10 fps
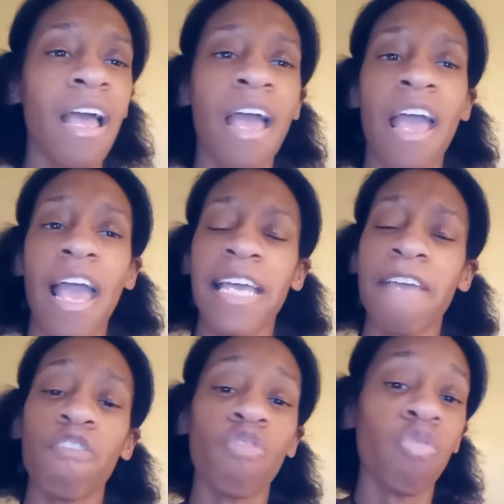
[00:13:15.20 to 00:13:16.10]
and
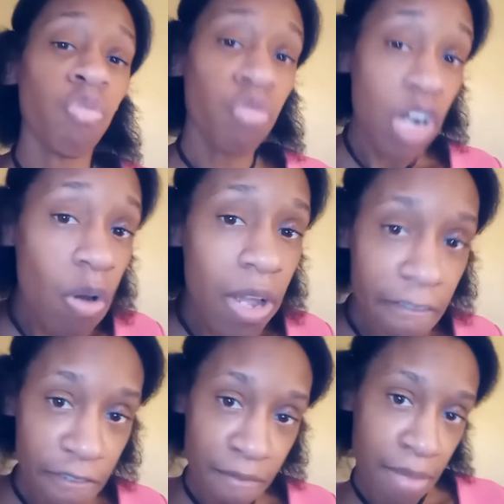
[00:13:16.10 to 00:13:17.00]
give you real
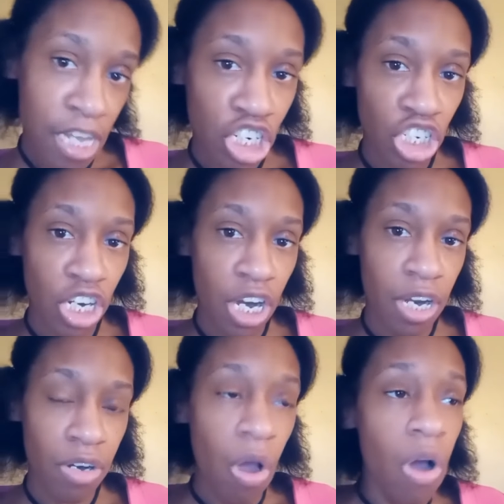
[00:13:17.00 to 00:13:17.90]

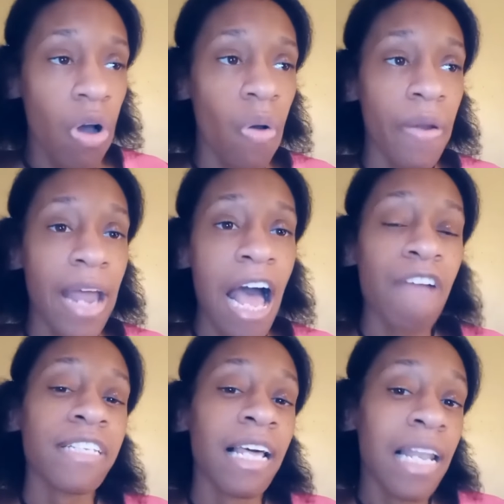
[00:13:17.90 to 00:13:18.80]
information on
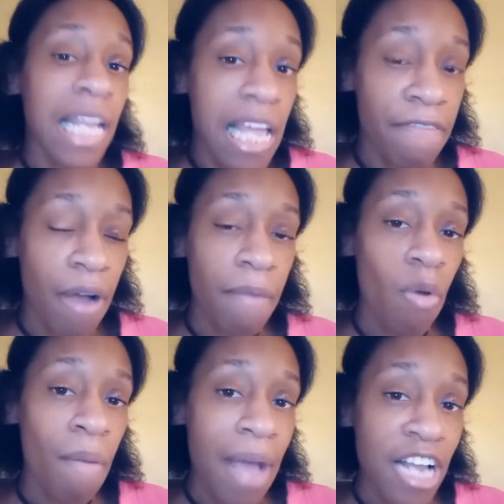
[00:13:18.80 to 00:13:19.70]
how to live a
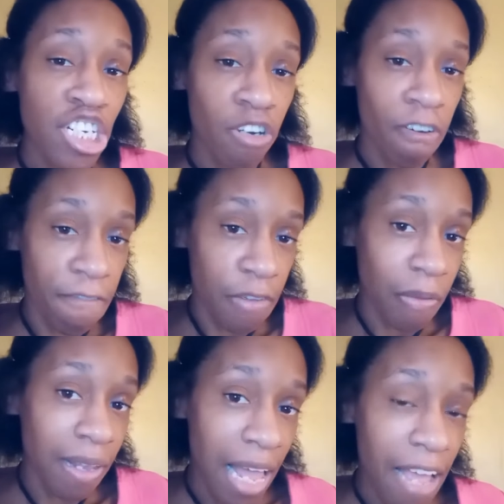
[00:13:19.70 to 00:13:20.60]
more magical
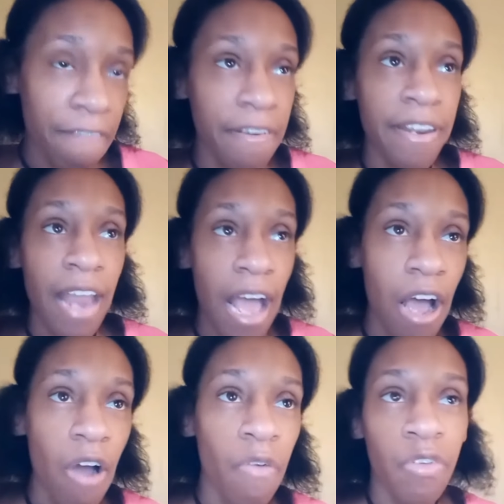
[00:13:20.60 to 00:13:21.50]
filled life.
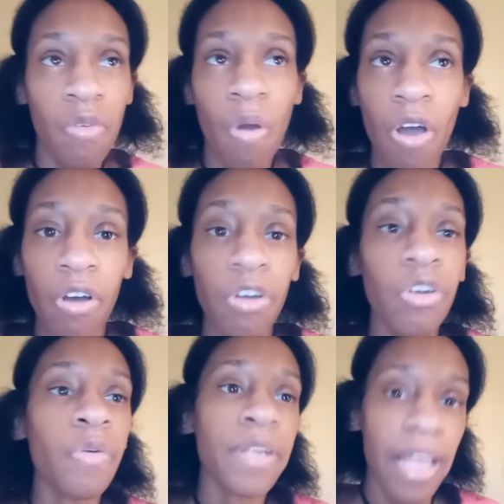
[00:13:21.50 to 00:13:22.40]
Now you are
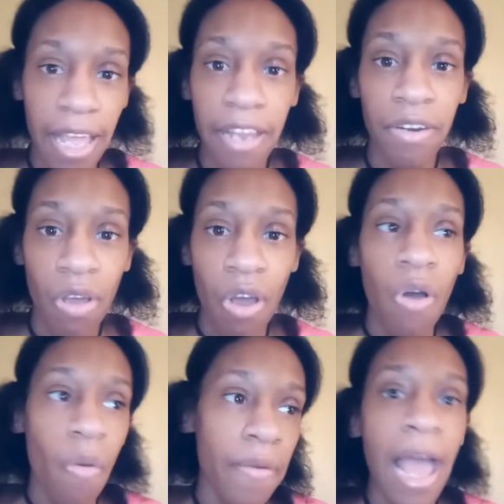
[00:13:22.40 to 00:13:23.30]
clued in
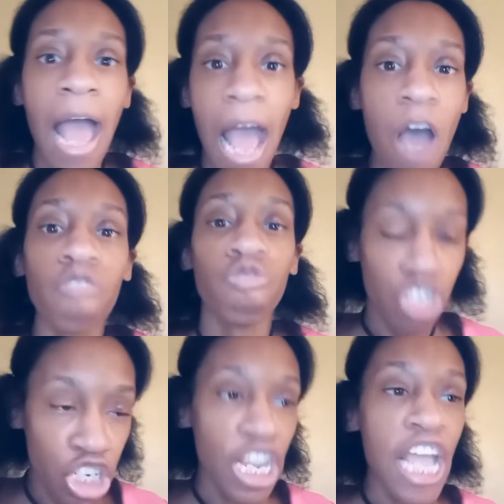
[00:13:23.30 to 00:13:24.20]
on how to
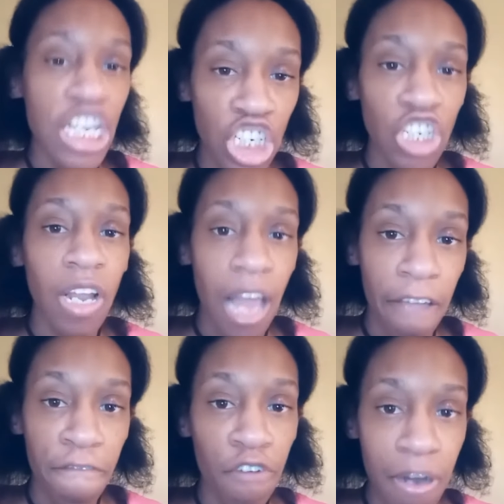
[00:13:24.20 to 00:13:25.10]
change your
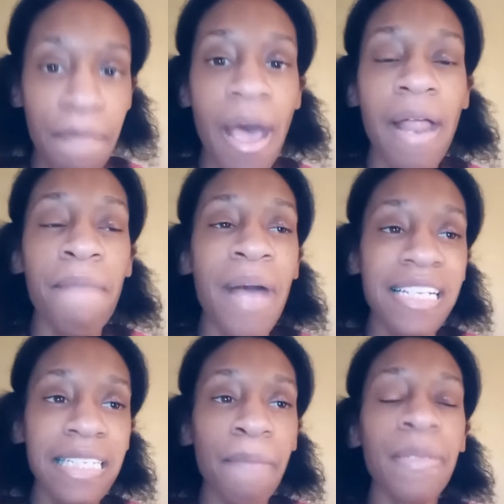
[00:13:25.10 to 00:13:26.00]
life for the better by
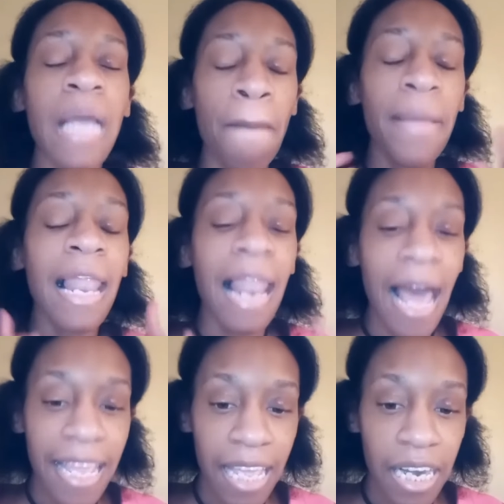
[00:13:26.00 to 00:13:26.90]
simply
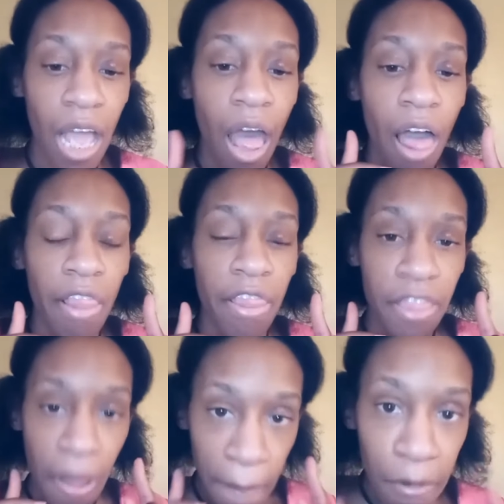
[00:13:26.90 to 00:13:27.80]
applying
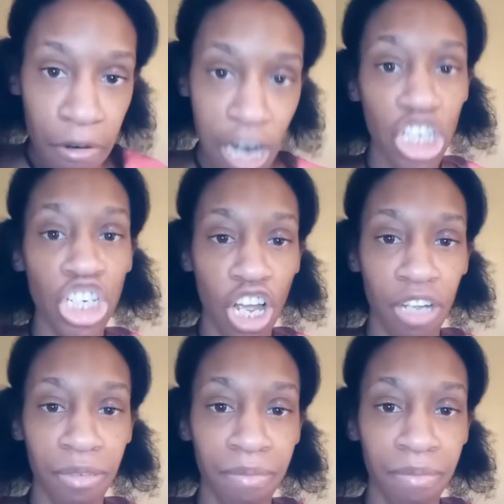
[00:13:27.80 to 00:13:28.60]
the pressure,